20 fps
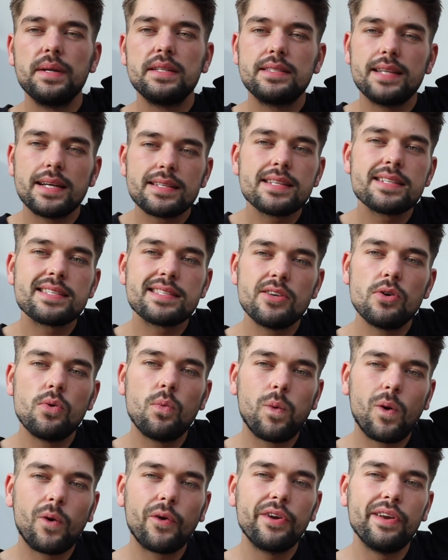But does it still
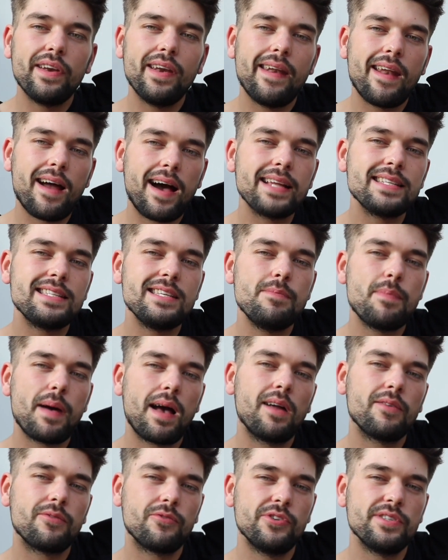warrant 90
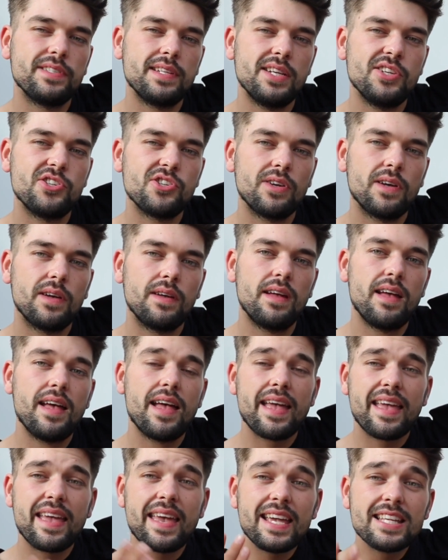pound for a t-shirt?
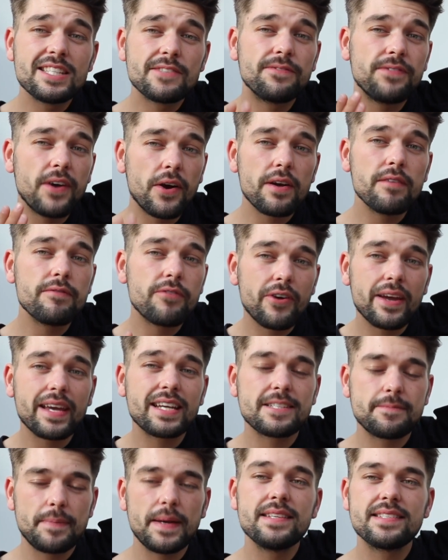It is very, very
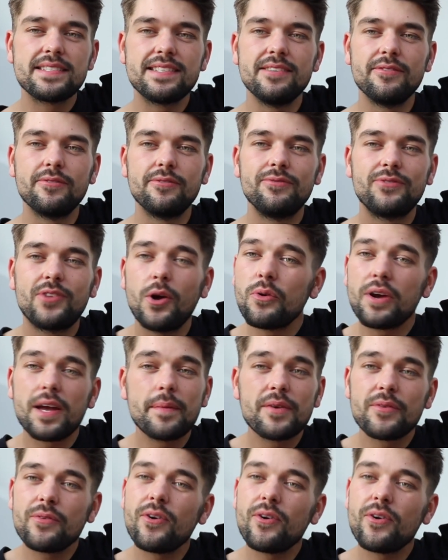expensive. Don't get me